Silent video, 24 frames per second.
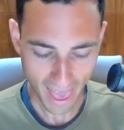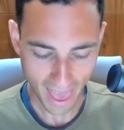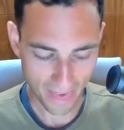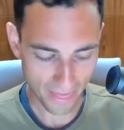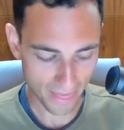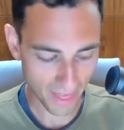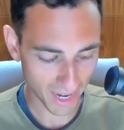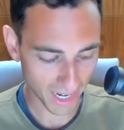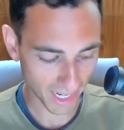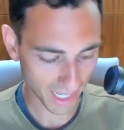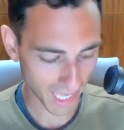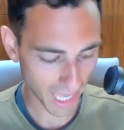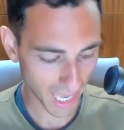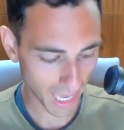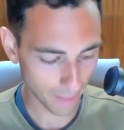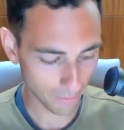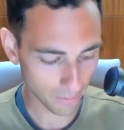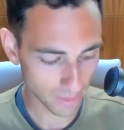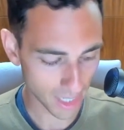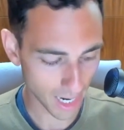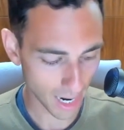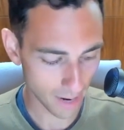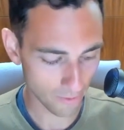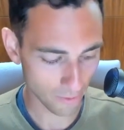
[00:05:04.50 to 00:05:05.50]
And then it
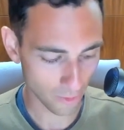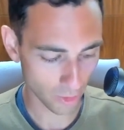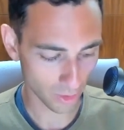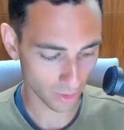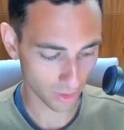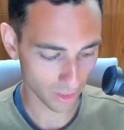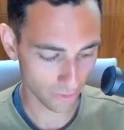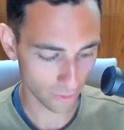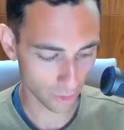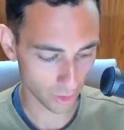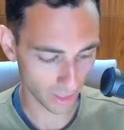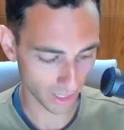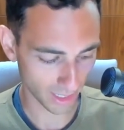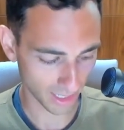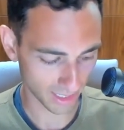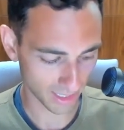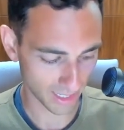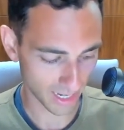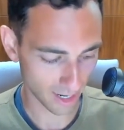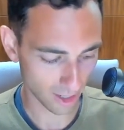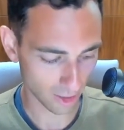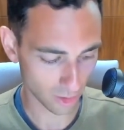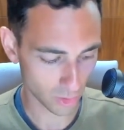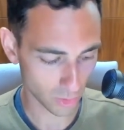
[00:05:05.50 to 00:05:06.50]
came time for delivery, like a
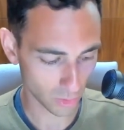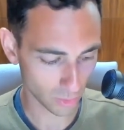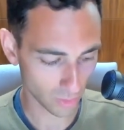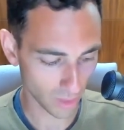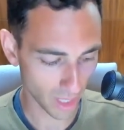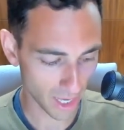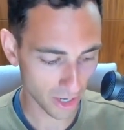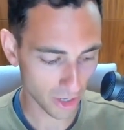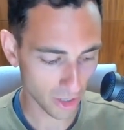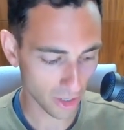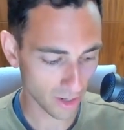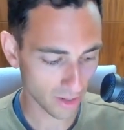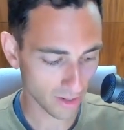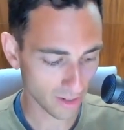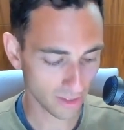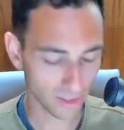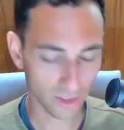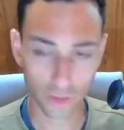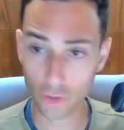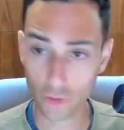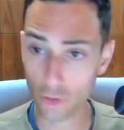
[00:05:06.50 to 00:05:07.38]
day or two later.